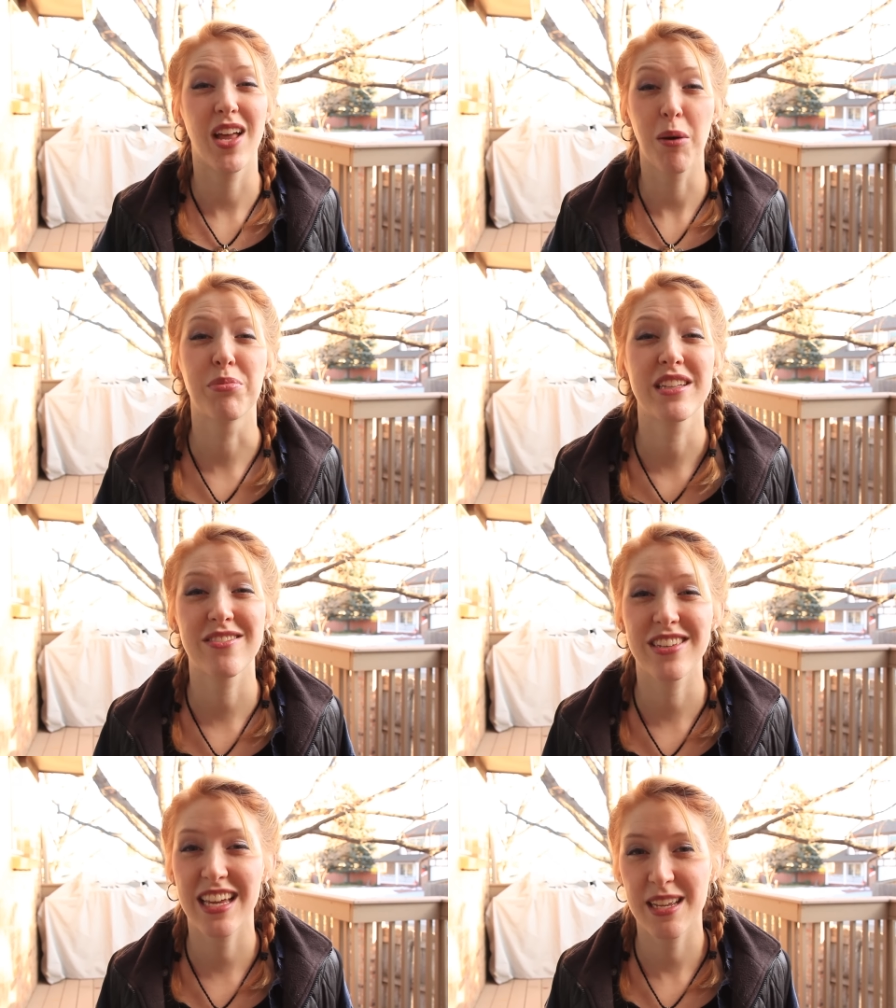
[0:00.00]
not
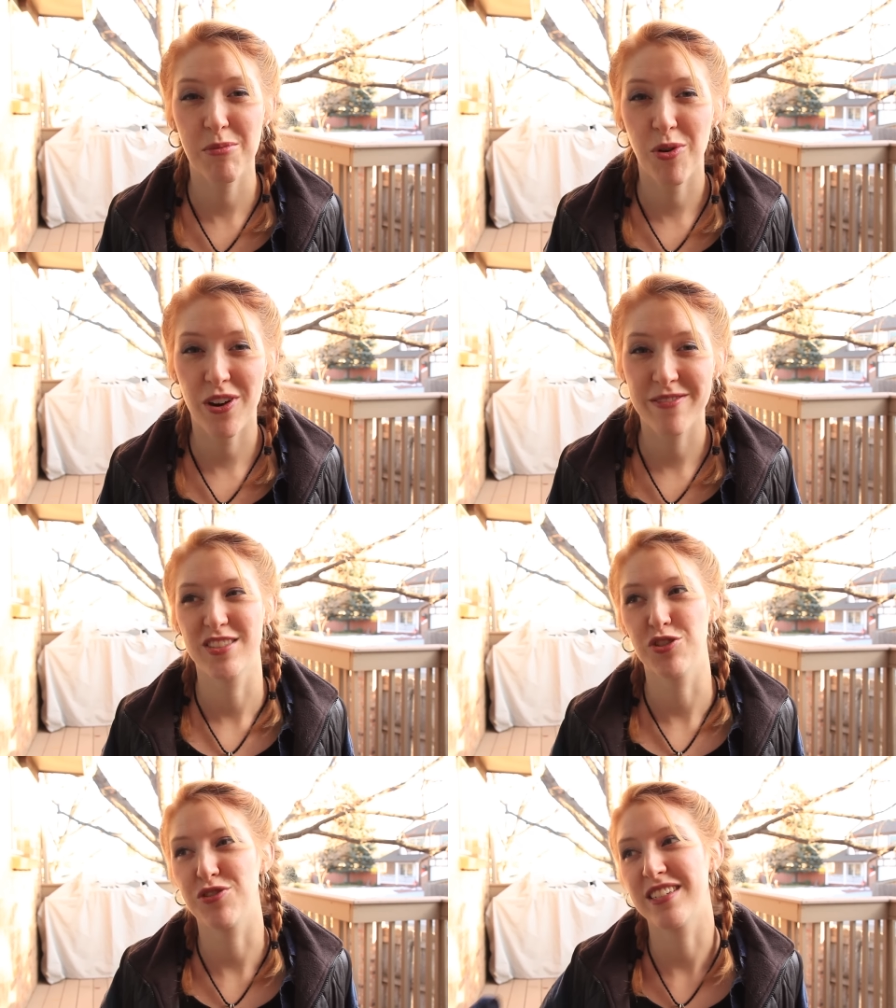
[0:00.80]
believing anymore,
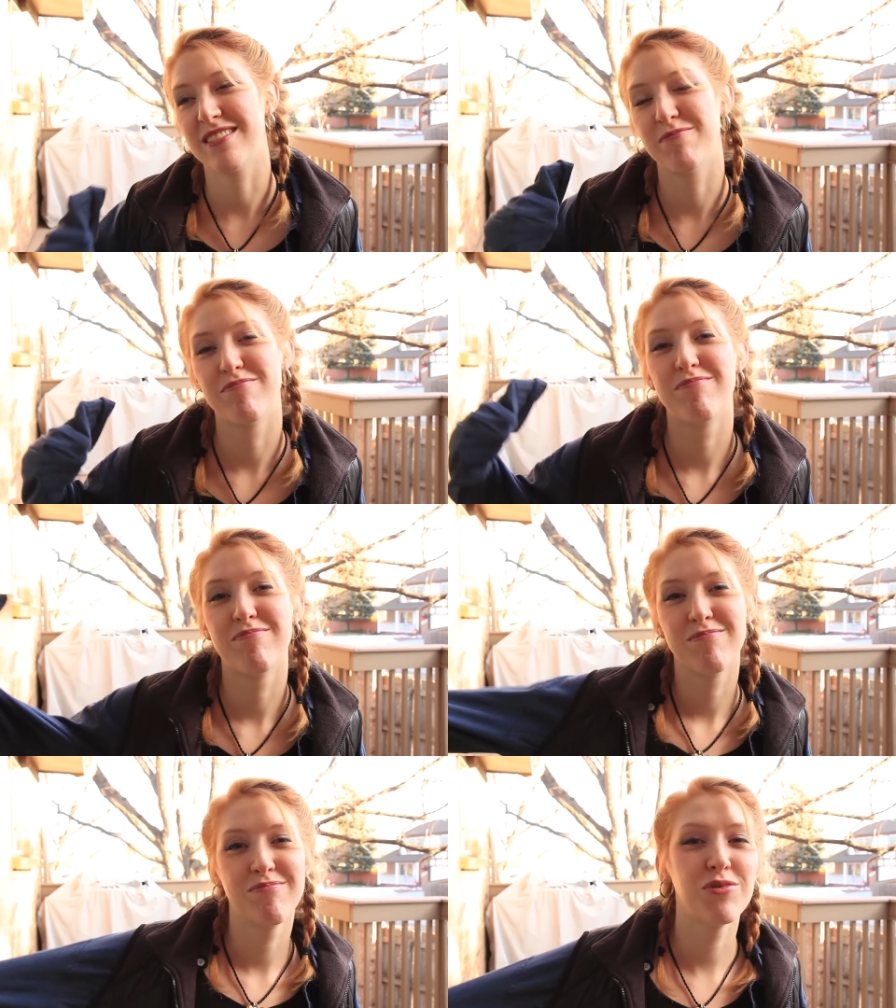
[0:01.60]
so you can
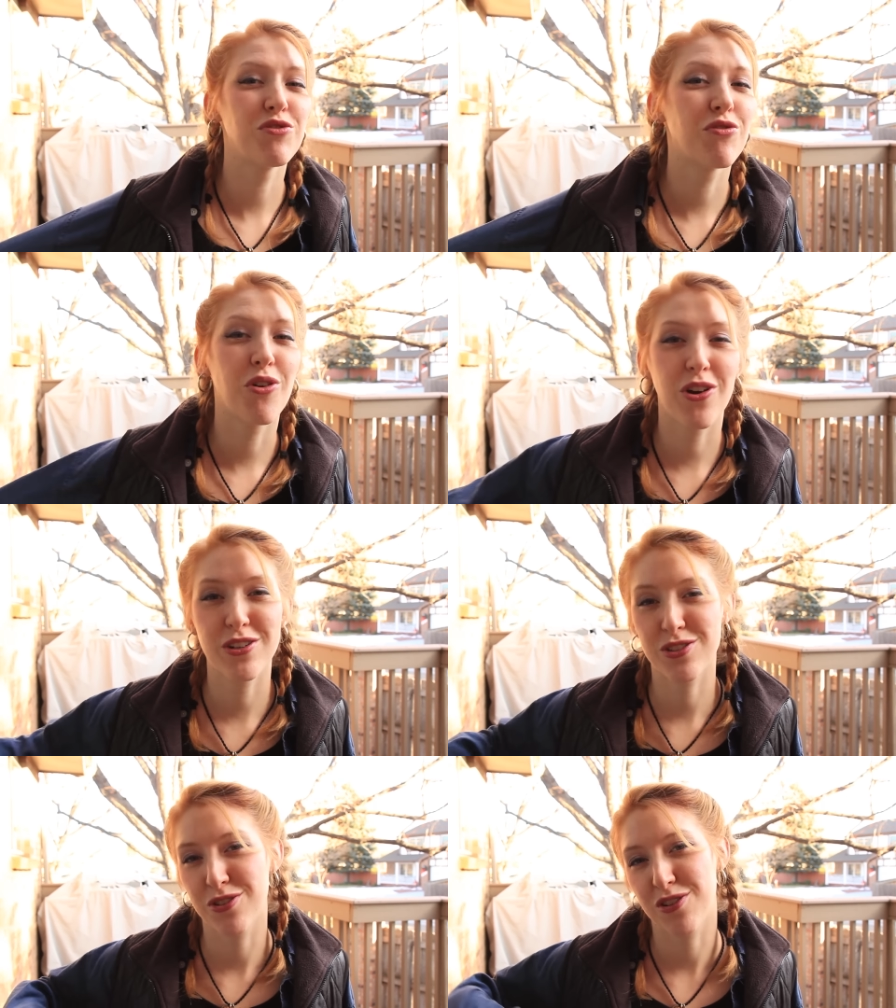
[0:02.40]
move
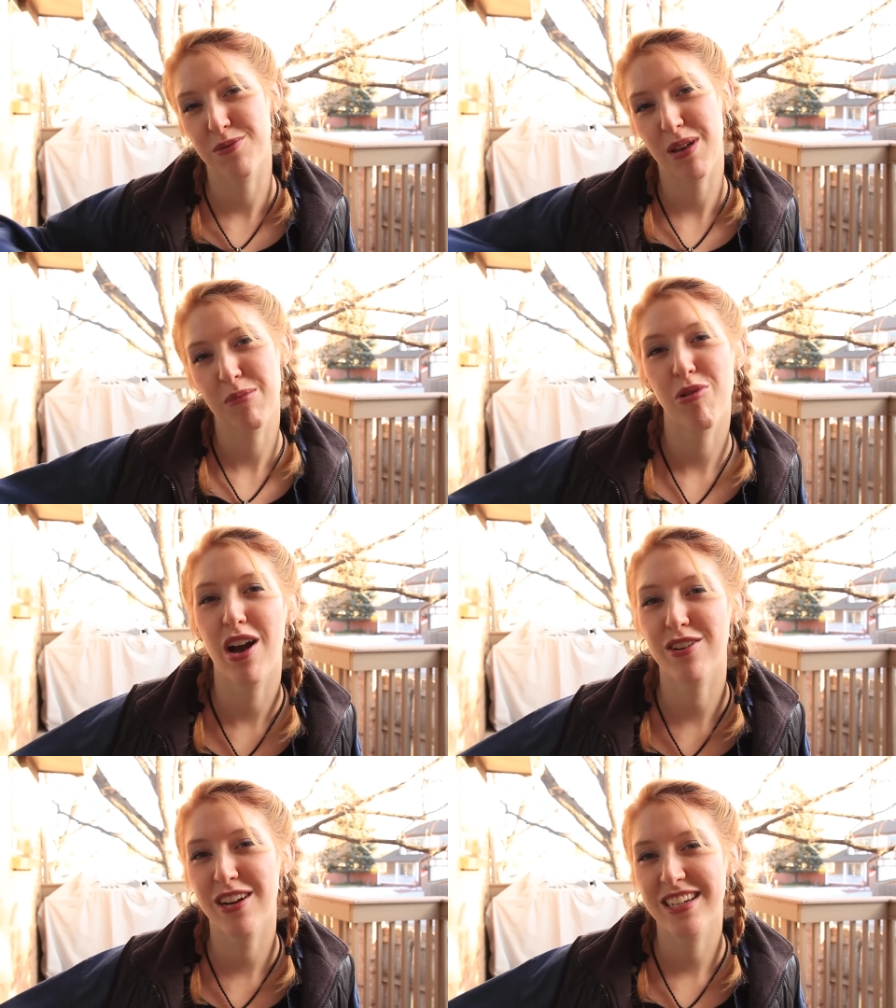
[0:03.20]
forward, so you can make
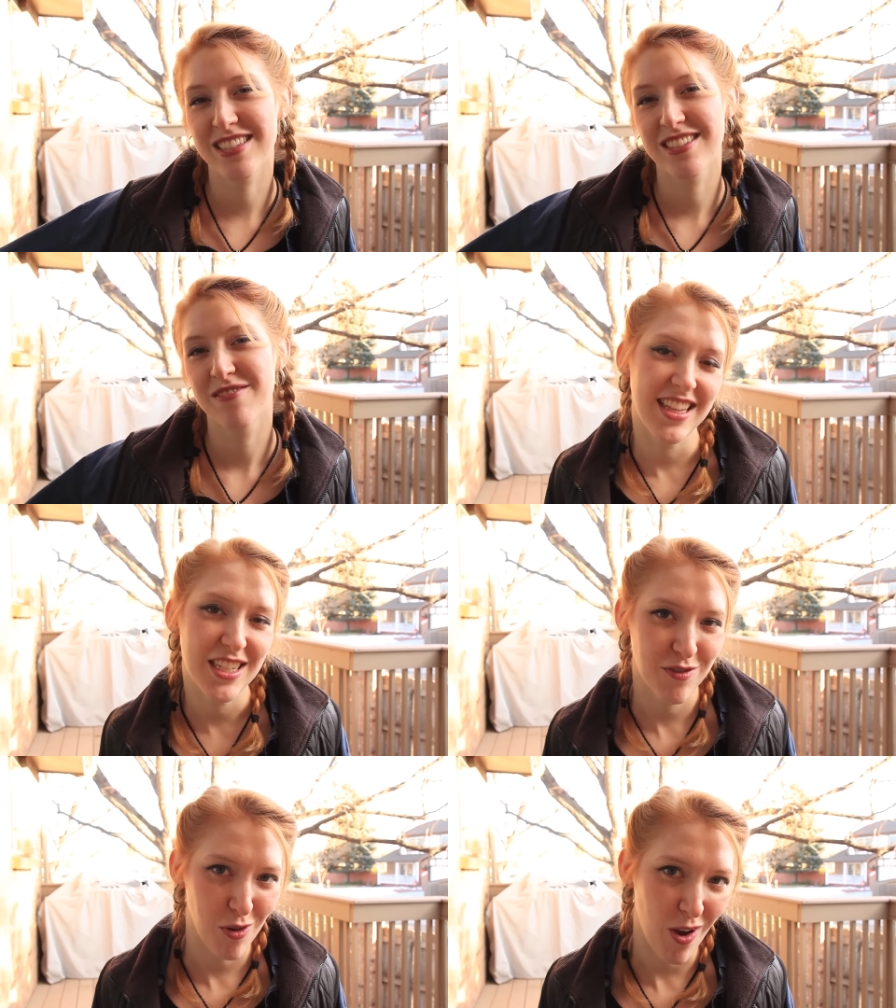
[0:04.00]
progress.
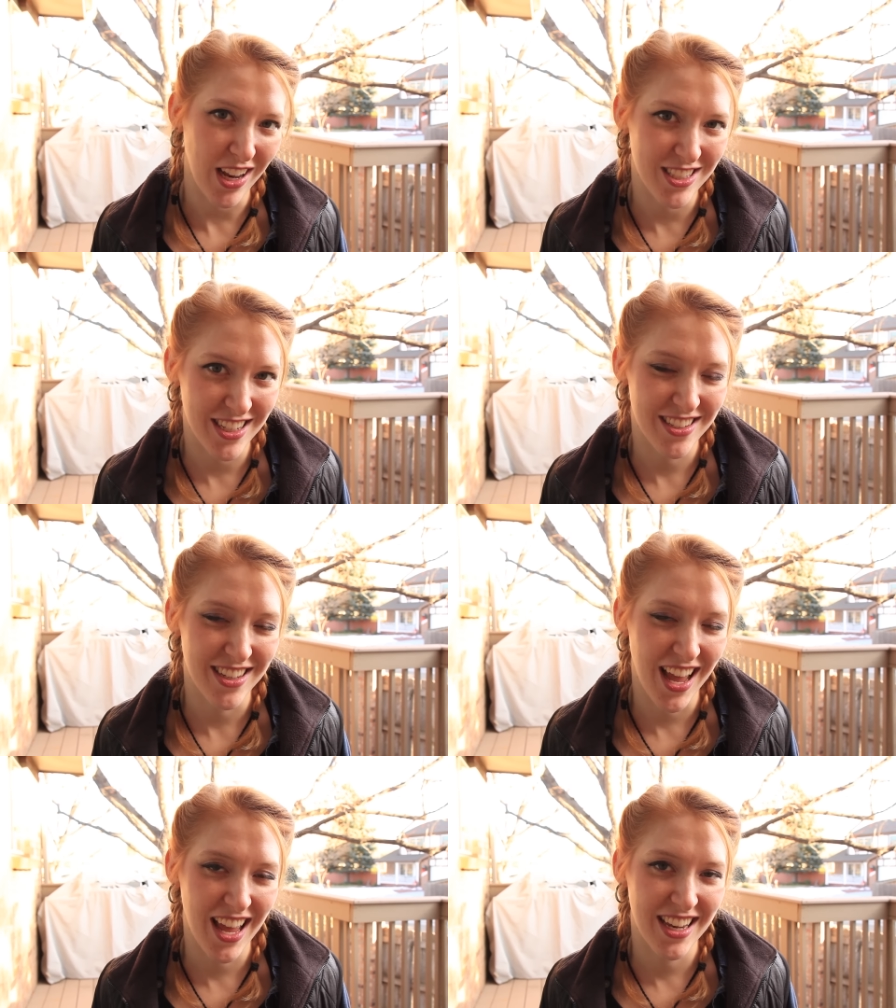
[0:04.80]
Thanks for watching,
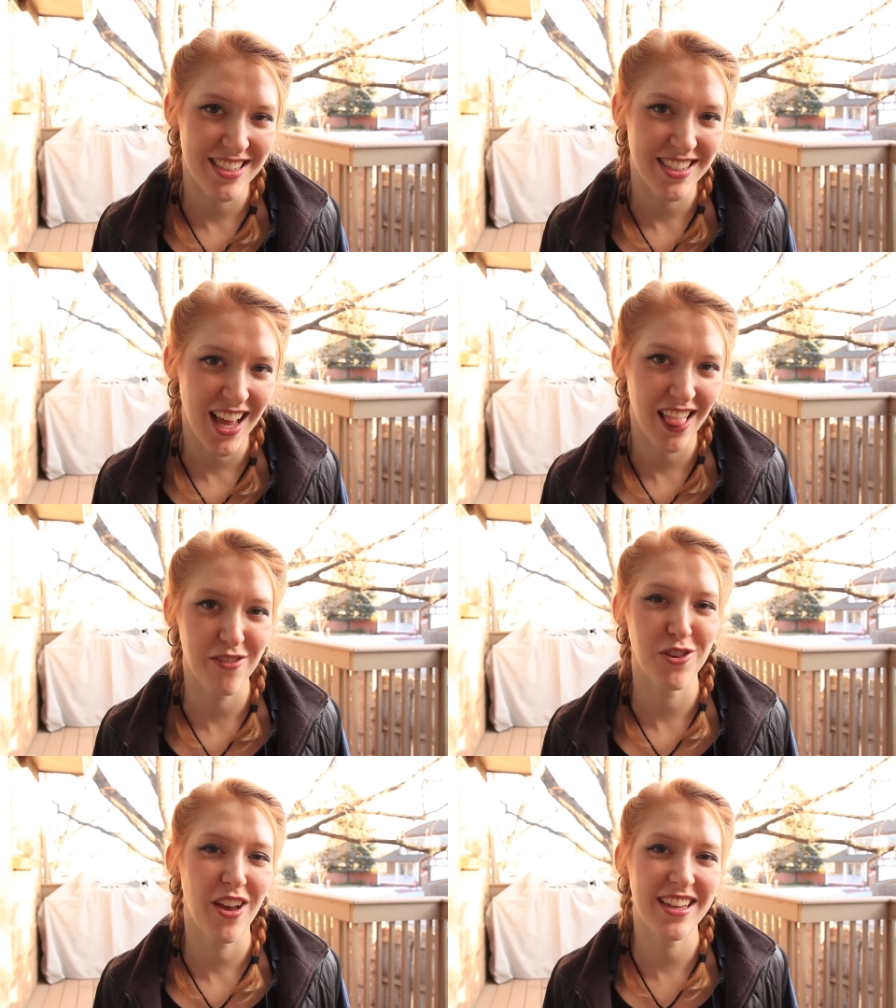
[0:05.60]
and I
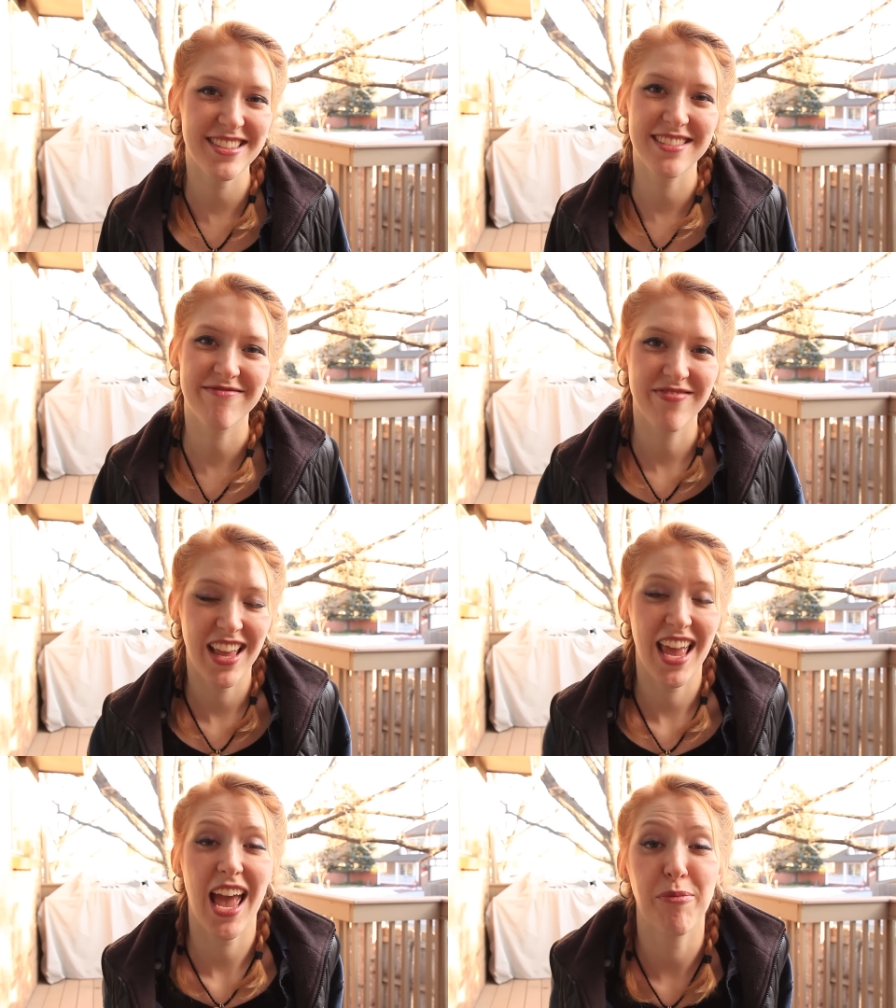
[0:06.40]
love you guys.
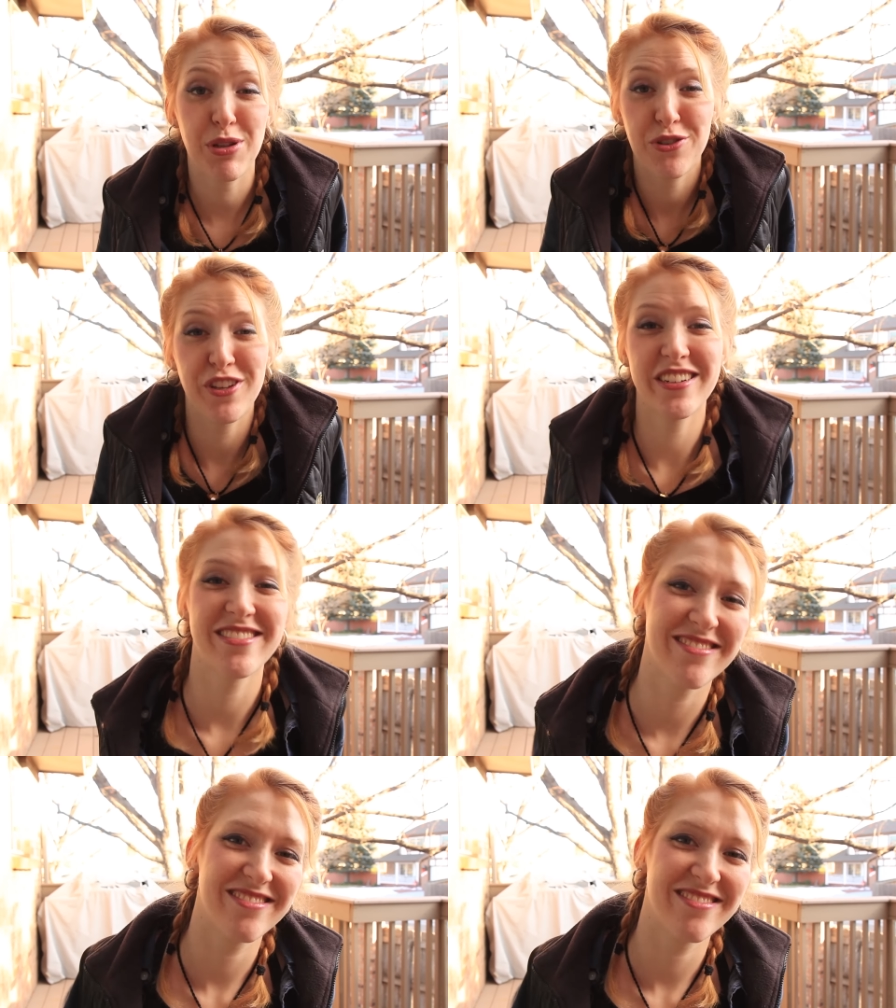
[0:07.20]
Happy New Year.